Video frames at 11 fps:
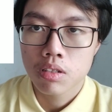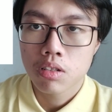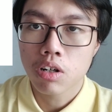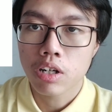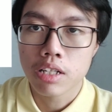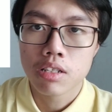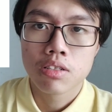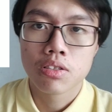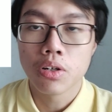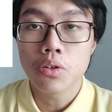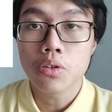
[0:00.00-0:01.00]
Okay,
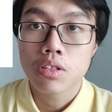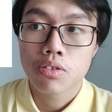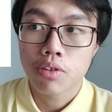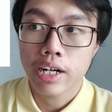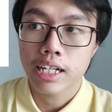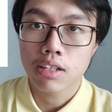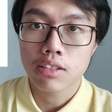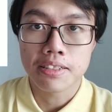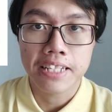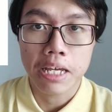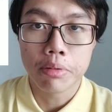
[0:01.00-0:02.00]
so right now this
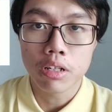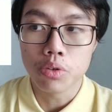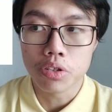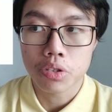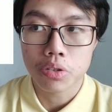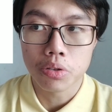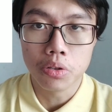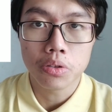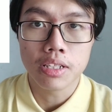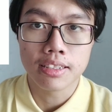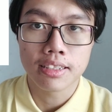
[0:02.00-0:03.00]
table will show
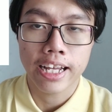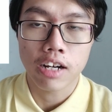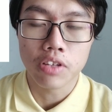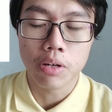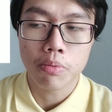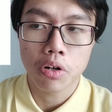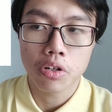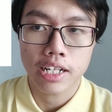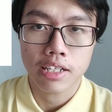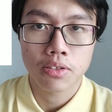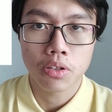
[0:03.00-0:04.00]
the slack of the
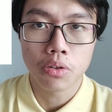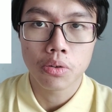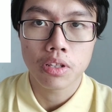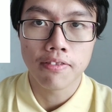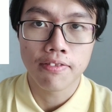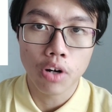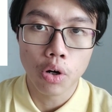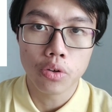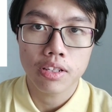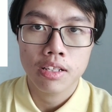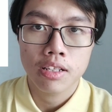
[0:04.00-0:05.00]
project. So the float
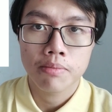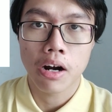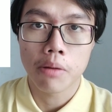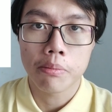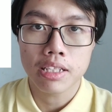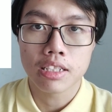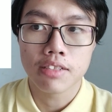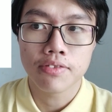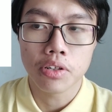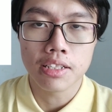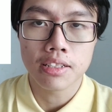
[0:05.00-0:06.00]
parameter
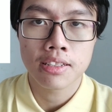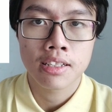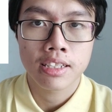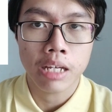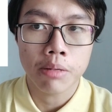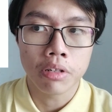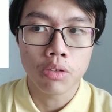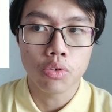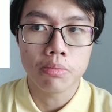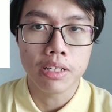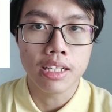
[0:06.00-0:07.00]
for this table will
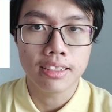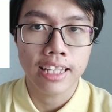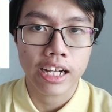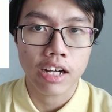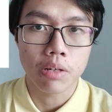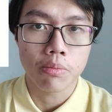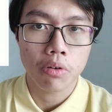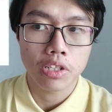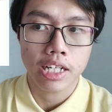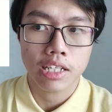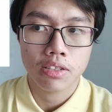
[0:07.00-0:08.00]
be the slack of the
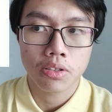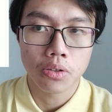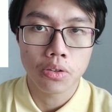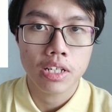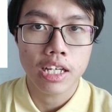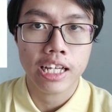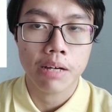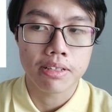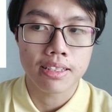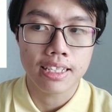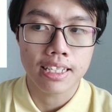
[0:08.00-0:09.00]
project. So it can be
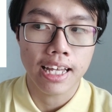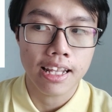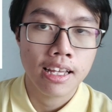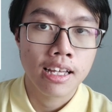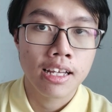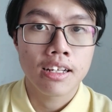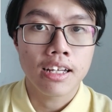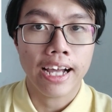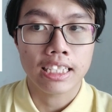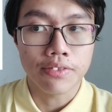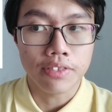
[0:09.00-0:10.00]
seen that
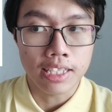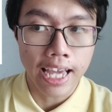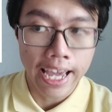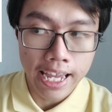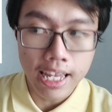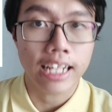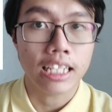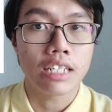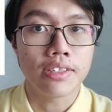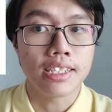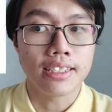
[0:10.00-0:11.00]
activity A,
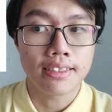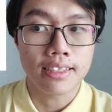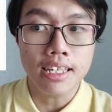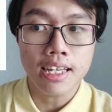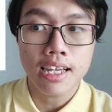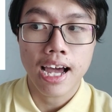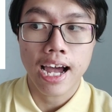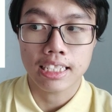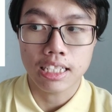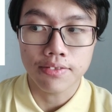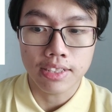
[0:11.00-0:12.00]
activity C,
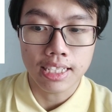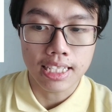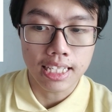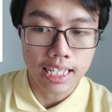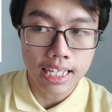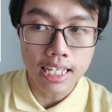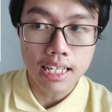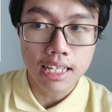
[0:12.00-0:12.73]
activity E